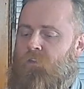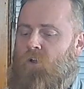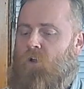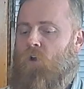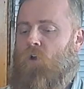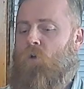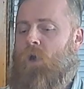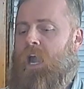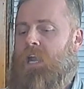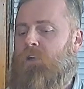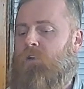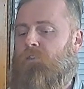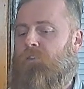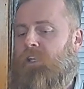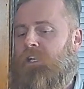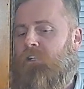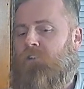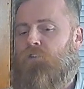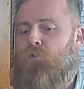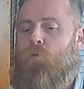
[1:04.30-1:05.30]
though I don't
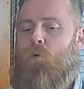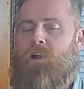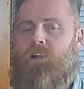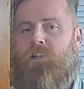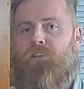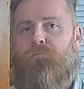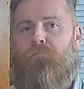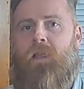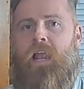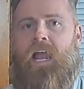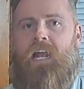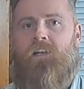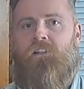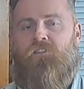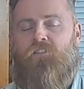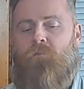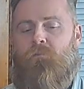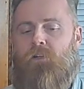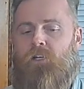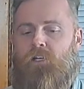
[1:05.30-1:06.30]
think it's quite as bad as
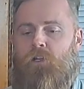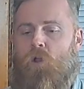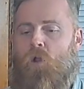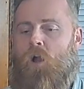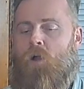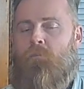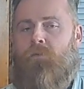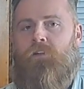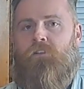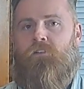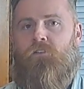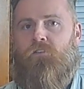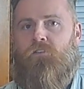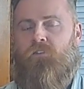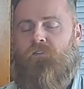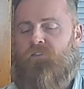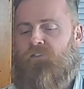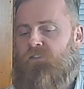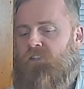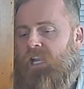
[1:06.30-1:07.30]
some of the commenters
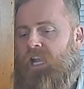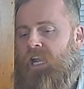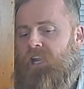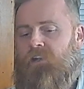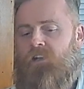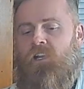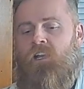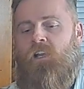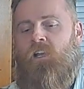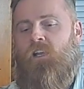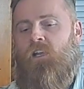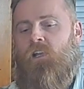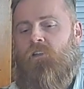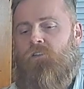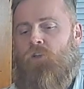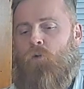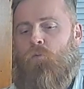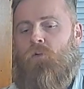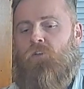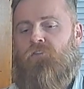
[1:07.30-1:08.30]
have said.
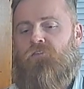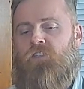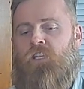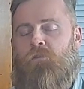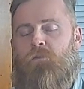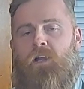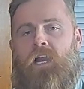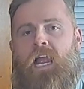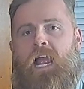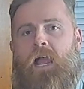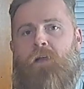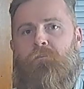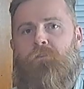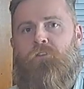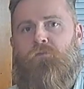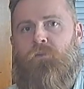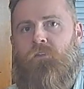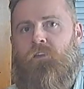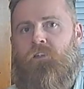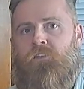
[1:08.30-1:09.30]
Though we'll see what
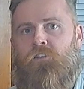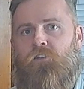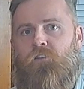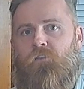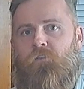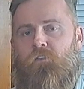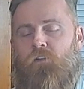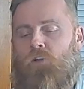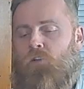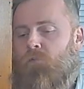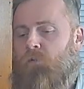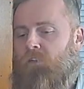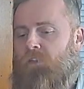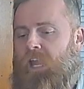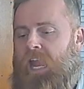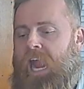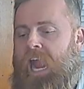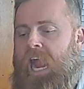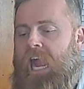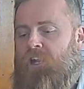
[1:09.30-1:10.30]
happens when this is filled with
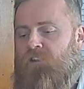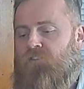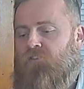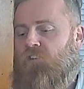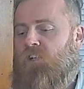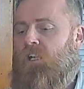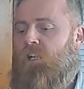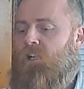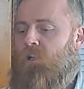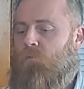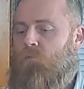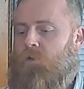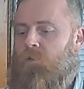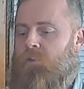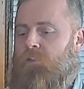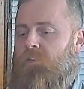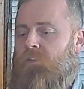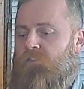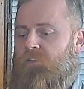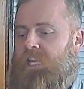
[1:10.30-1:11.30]
ash,
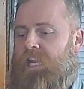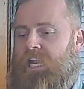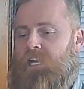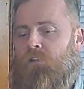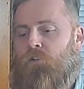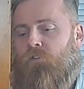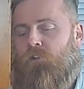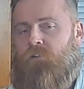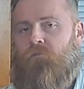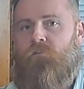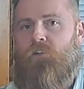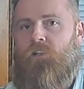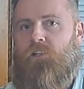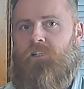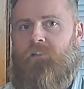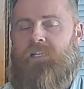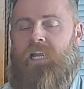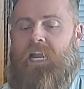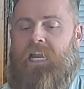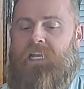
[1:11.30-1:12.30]
whether this handle can
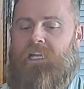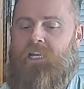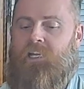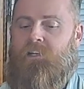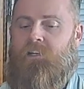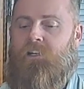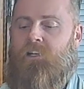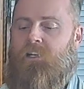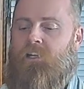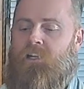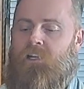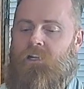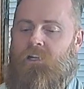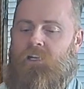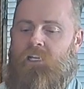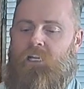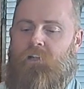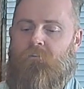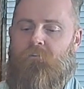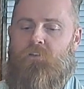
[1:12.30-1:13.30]
really take it.
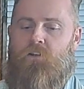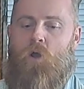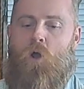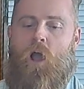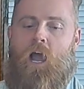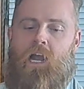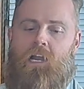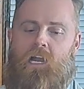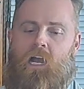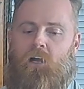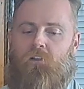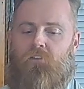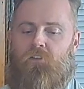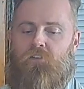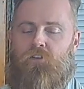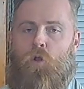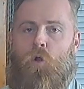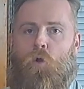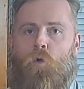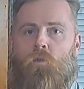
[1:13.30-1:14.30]
If not, I'll
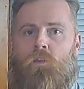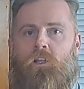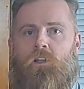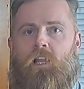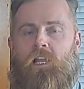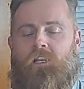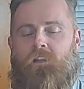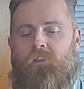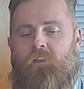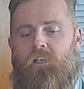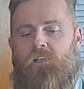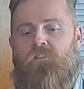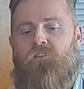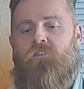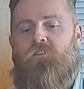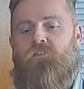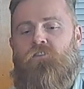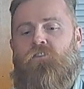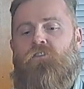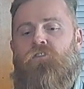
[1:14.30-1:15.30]
just hold it like this
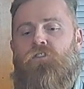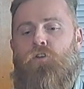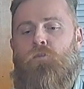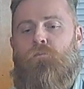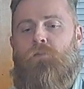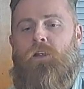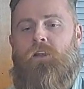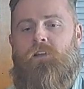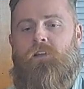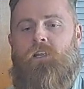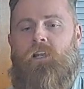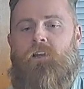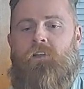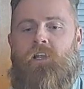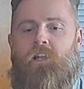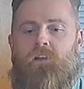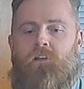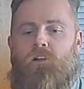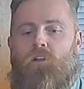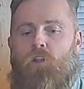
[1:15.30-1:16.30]
and scoop it and
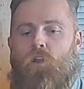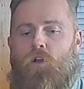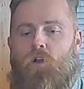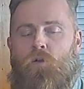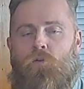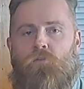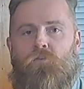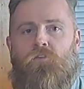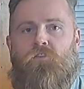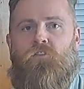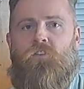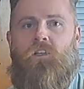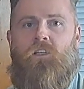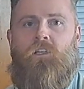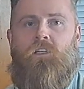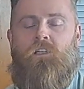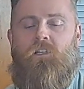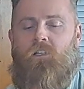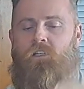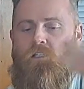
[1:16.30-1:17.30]
then close,
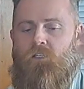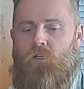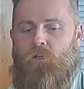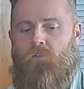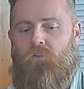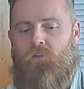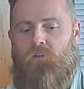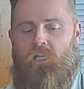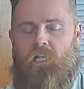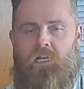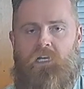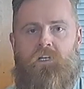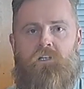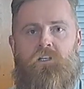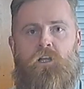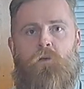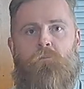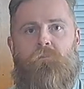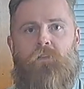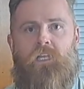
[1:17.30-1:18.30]
the lid and
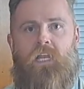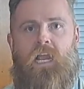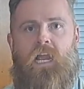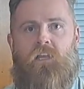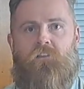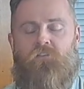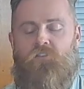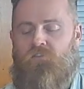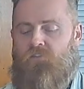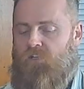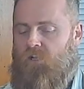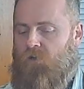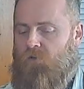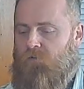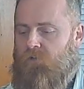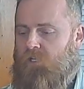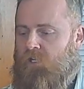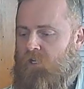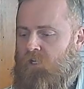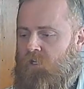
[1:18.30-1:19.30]
dump the ashes out.